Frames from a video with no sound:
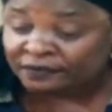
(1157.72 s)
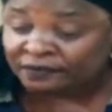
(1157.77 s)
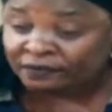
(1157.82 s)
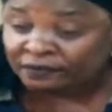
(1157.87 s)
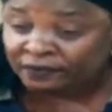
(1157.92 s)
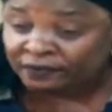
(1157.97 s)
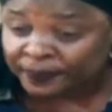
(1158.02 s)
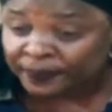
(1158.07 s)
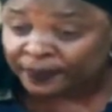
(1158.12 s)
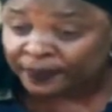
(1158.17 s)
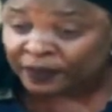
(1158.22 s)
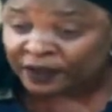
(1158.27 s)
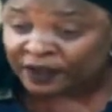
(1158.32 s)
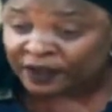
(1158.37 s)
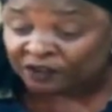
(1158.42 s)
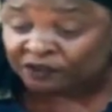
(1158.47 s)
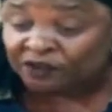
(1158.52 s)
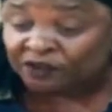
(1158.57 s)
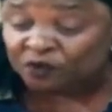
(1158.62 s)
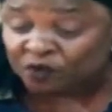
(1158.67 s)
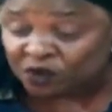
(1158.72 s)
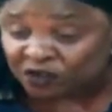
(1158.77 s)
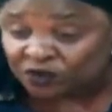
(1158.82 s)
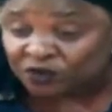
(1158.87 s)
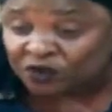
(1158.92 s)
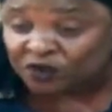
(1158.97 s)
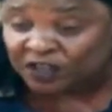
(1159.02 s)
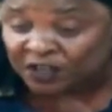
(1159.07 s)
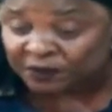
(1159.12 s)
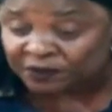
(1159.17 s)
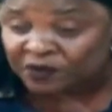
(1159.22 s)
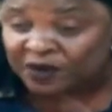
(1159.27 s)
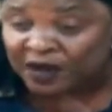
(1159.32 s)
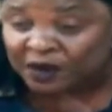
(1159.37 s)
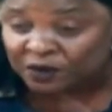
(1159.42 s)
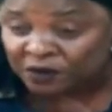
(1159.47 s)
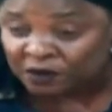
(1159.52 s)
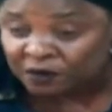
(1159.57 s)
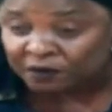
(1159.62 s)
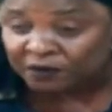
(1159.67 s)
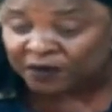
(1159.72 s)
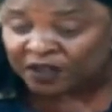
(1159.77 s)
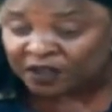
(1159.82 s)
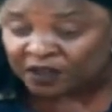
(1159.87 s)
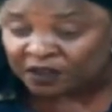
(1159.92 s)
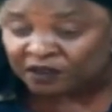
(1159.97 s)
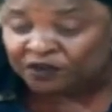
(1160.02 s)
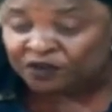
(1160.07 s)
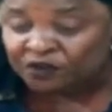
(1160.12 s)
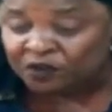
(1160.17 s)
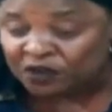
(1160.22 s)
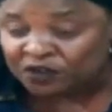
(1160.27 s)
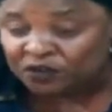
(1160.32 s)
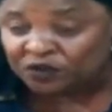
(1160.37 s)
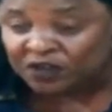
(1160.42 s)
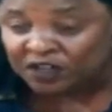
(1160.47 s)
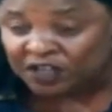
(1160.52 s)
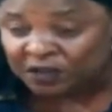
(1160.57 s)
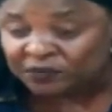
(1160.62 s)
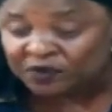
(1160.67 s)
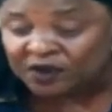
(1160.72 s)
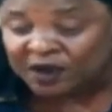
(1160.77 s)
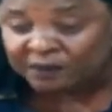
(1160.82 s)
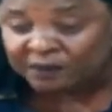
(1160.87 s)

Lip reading: If you want to keep your home, if you want to keep your